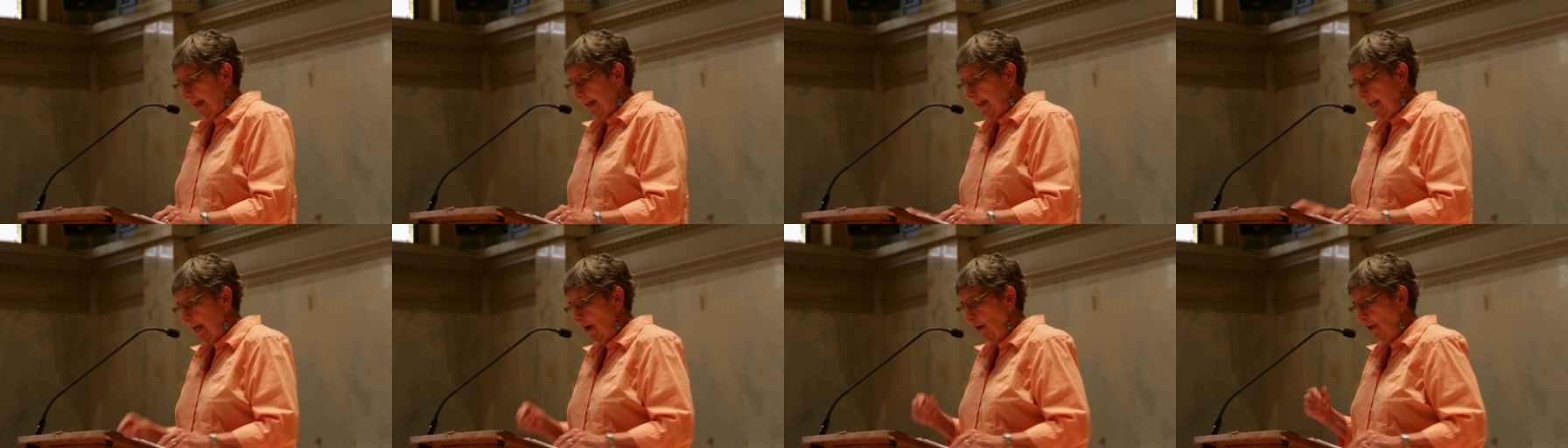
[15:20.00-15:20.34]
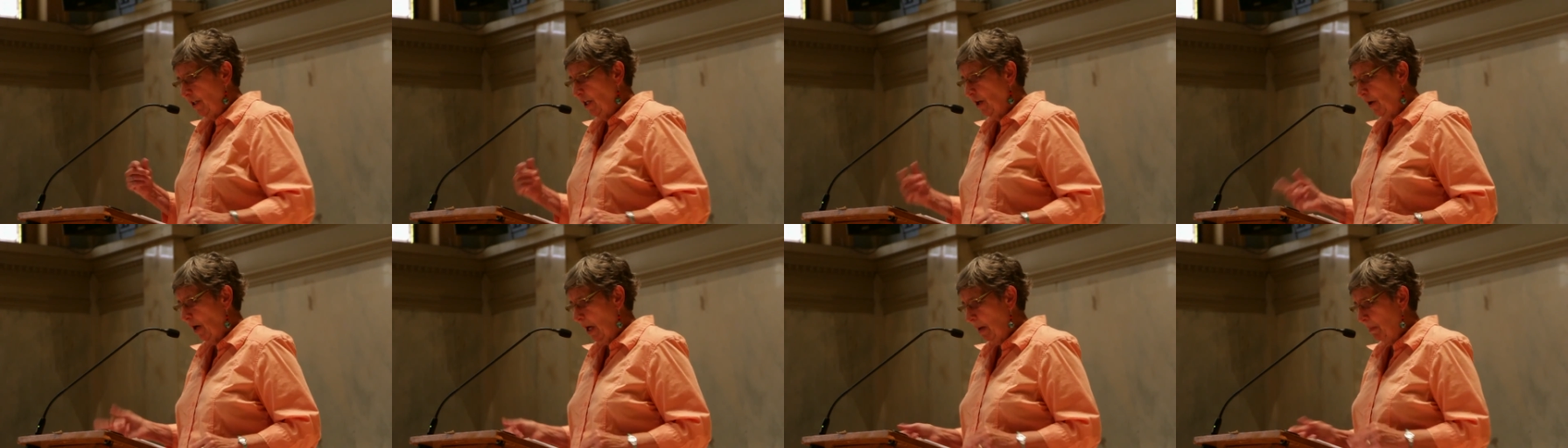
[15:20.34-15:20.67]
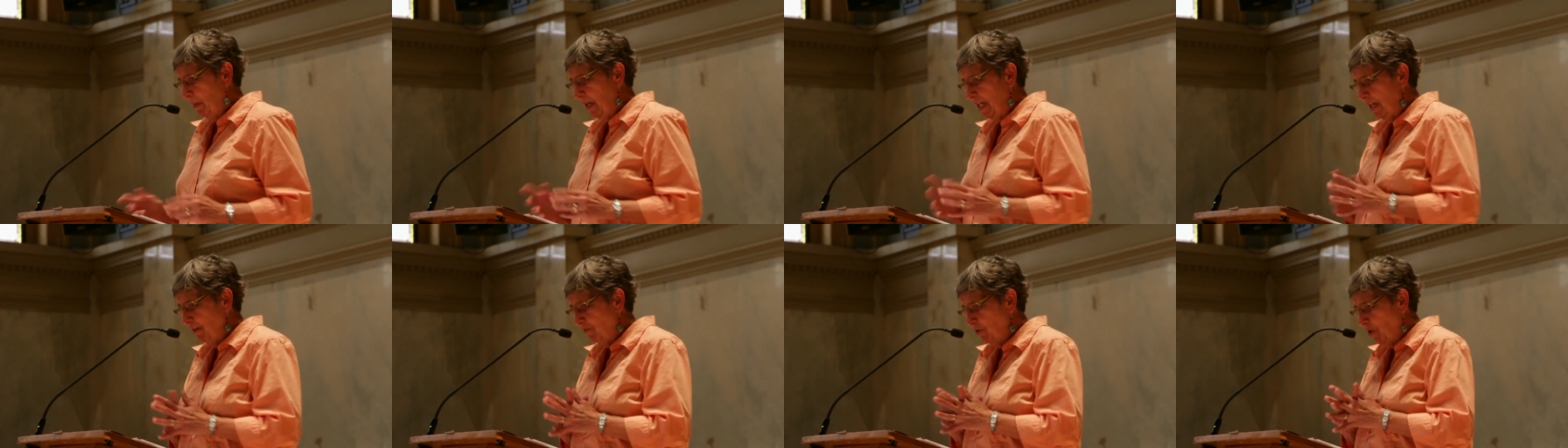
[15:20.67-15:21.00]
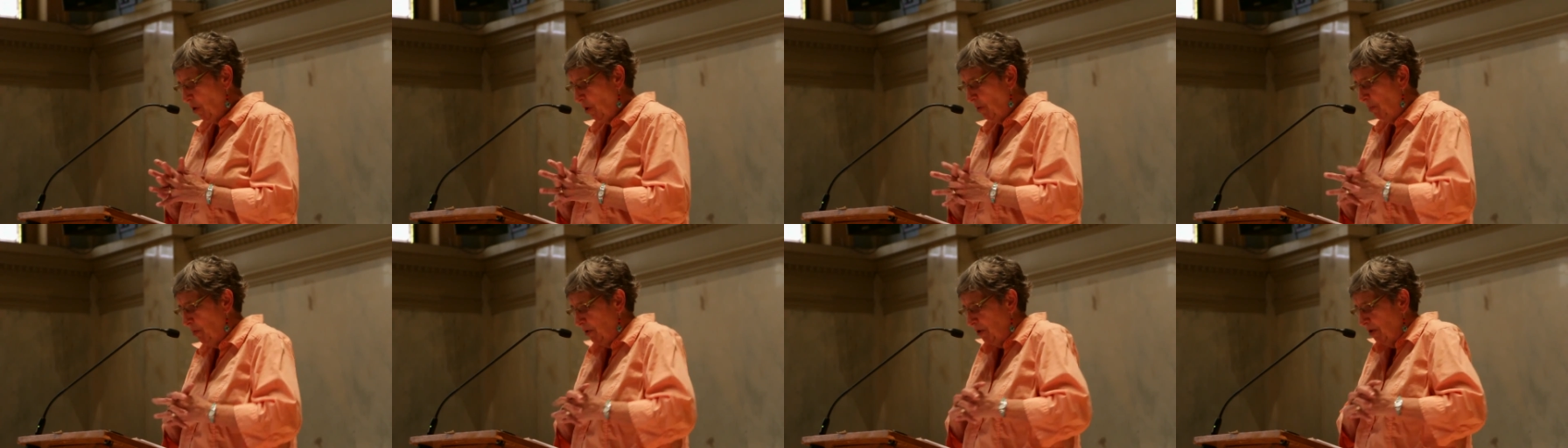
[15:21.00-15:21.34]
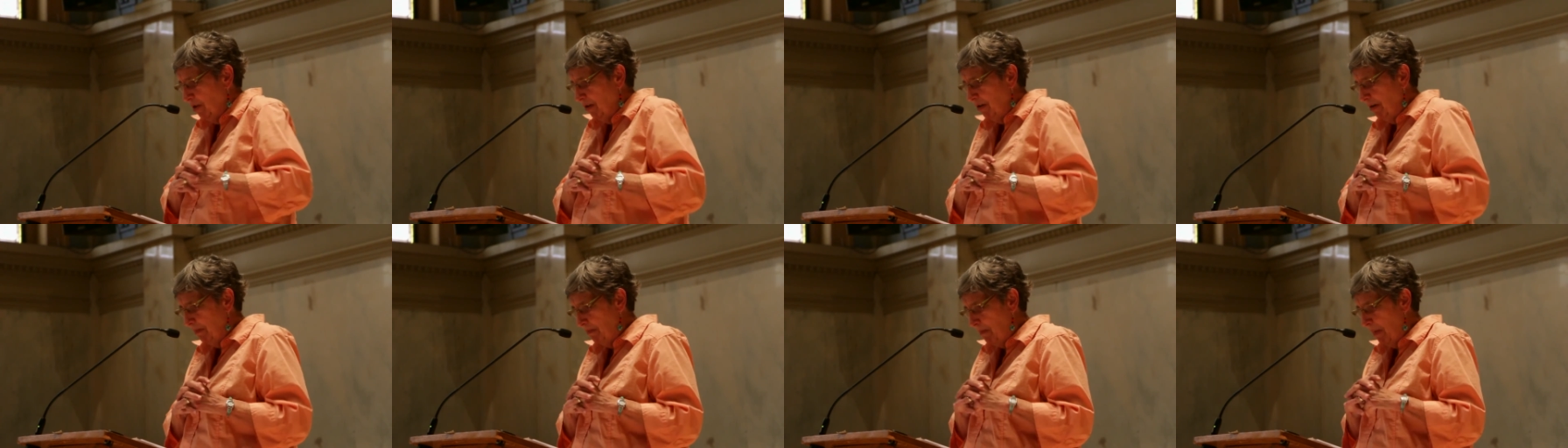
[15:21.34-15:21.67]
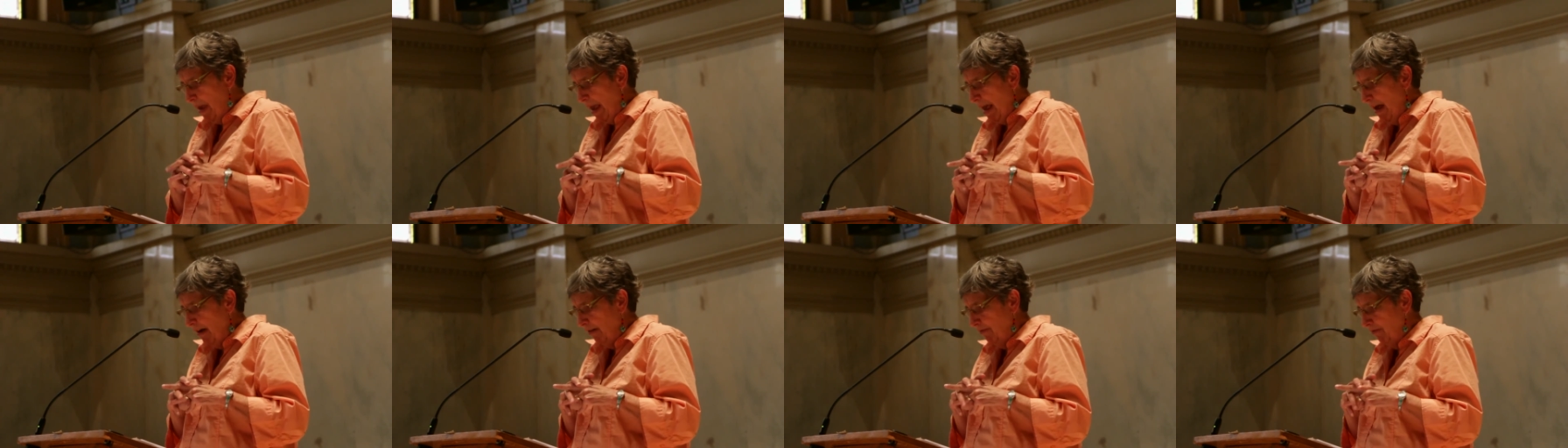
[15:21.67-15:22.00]
I now I know how many of you open your
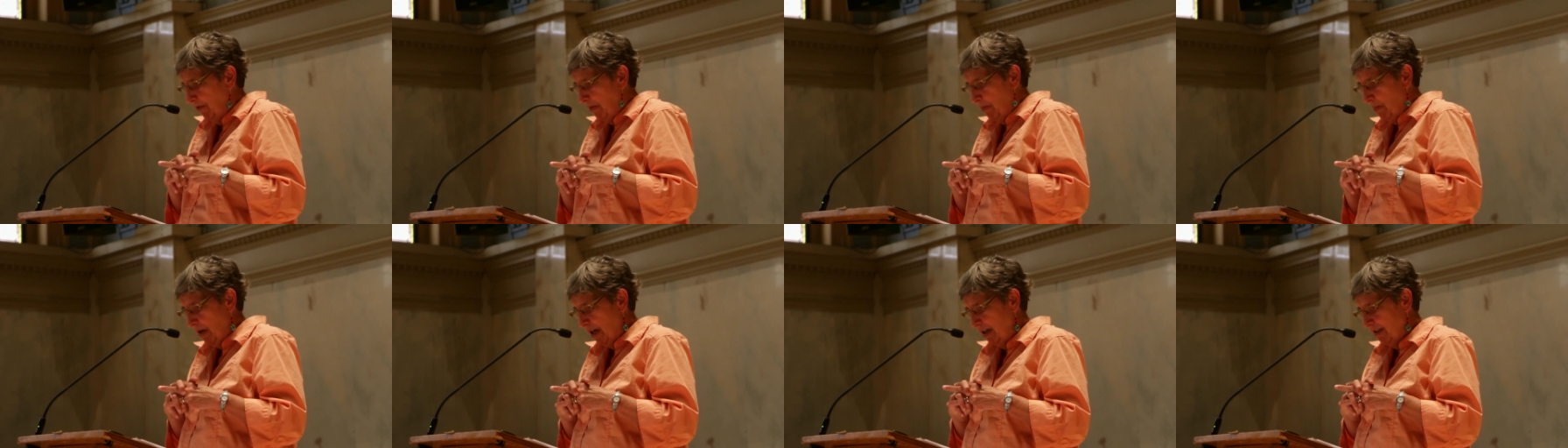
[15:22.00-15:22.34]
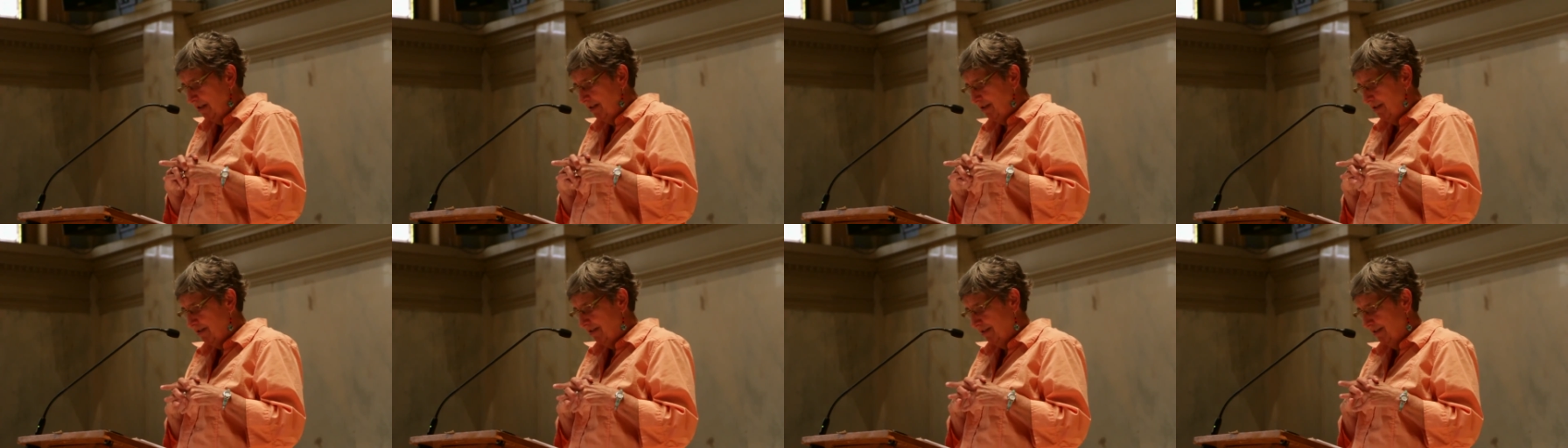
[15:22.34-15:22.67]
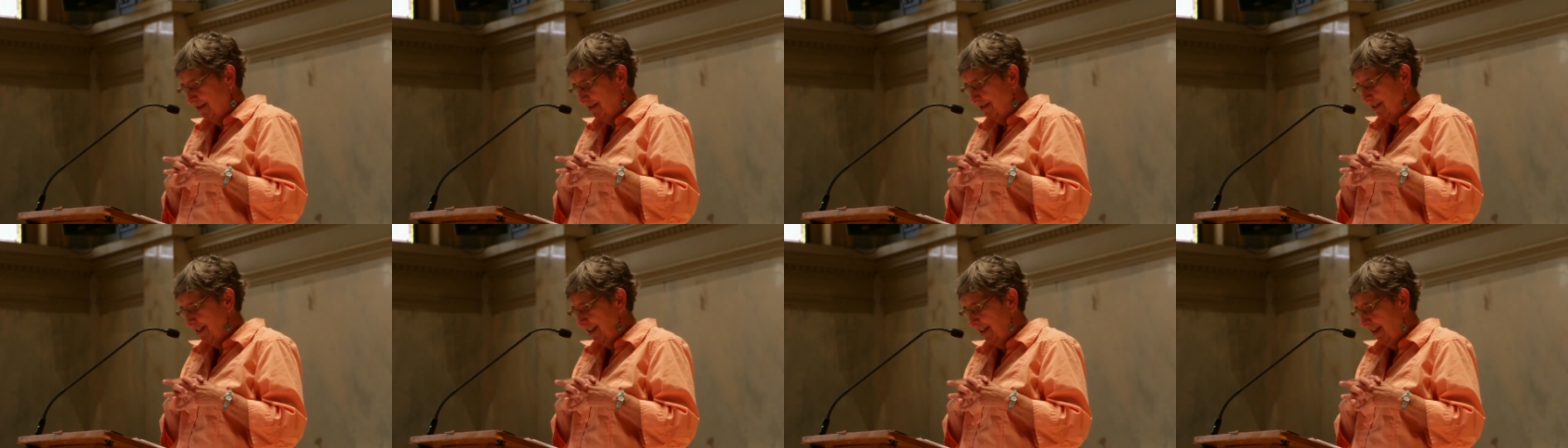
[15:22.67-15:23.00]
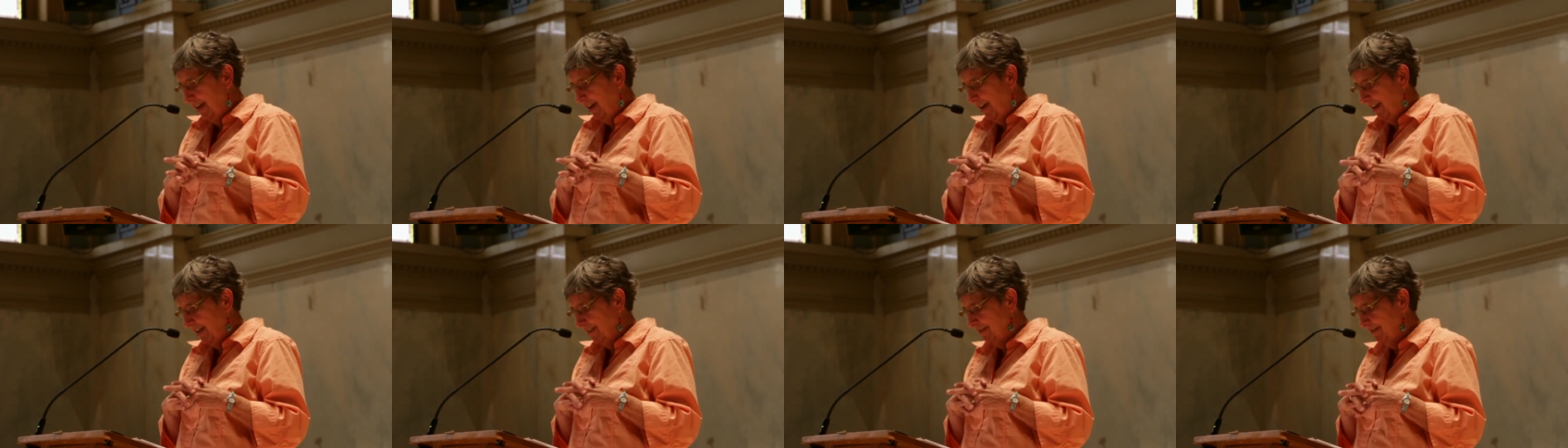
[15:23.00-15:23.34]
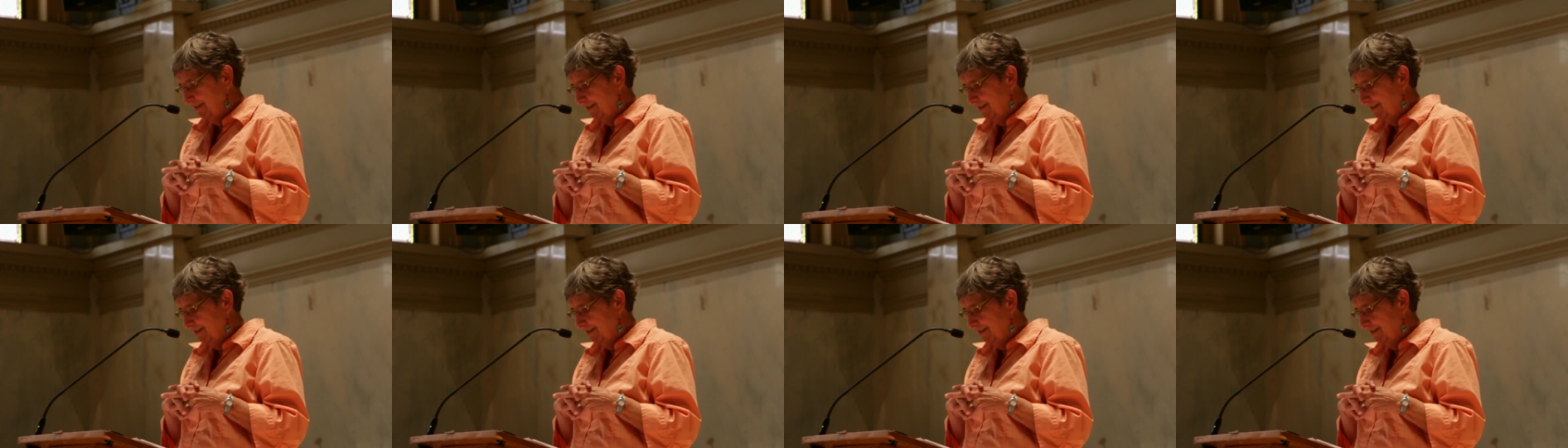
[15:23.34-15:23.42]
mail from us. Okay.